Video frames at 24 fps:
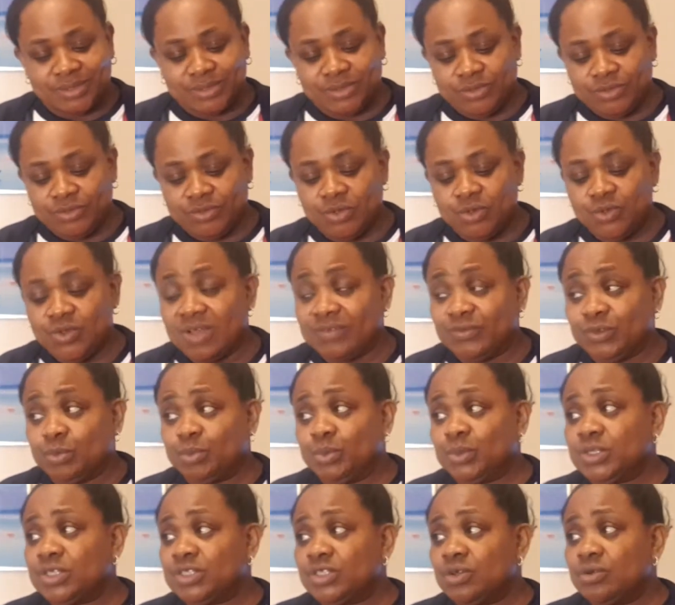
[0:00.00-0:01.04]
You know, you have to
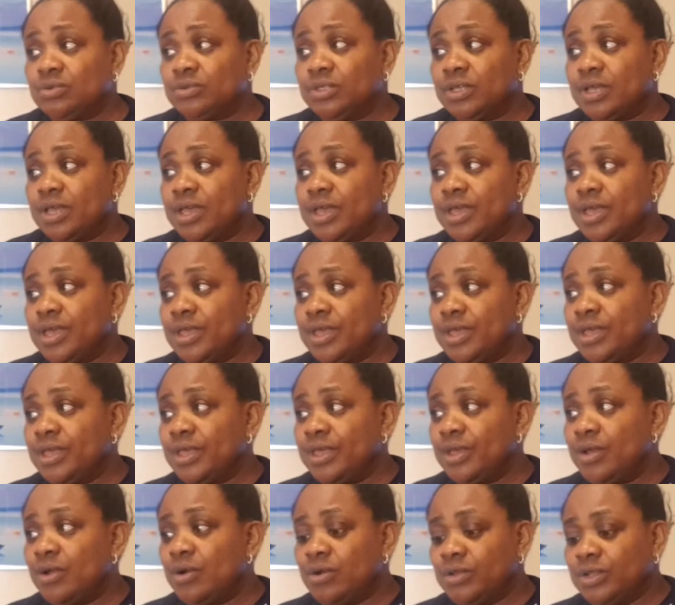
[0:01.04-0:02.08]
put it on
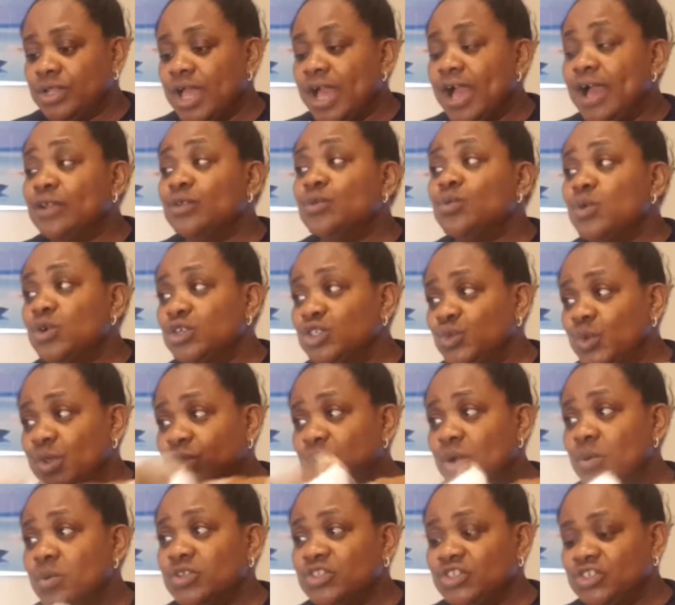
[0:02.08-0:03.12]
hand wash when
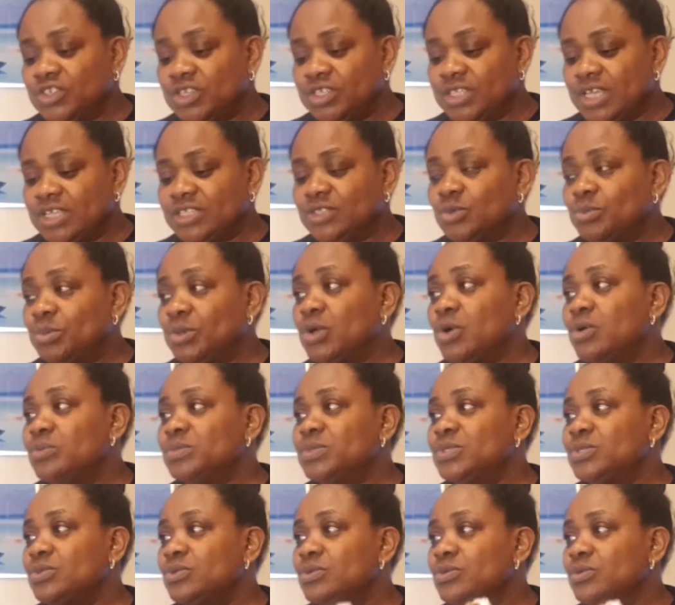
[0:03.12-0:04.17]
you're washing it. There to become
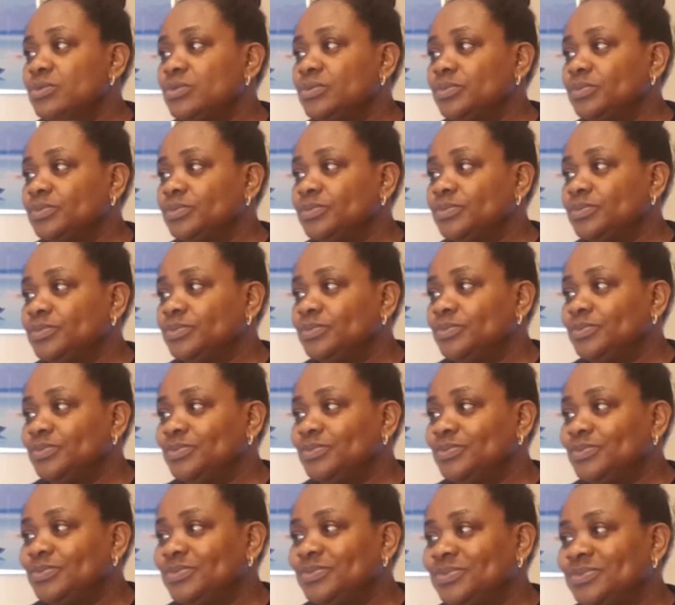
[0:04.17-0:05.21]
so,
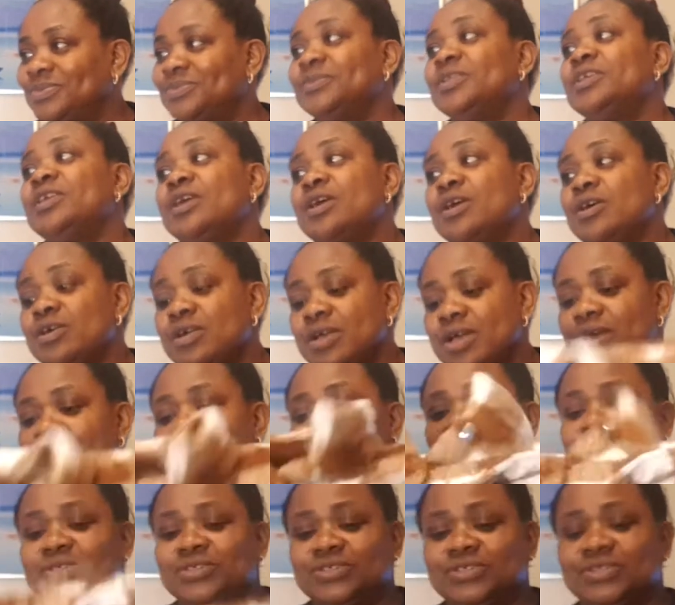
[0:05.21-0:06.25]
yeah, hand wash.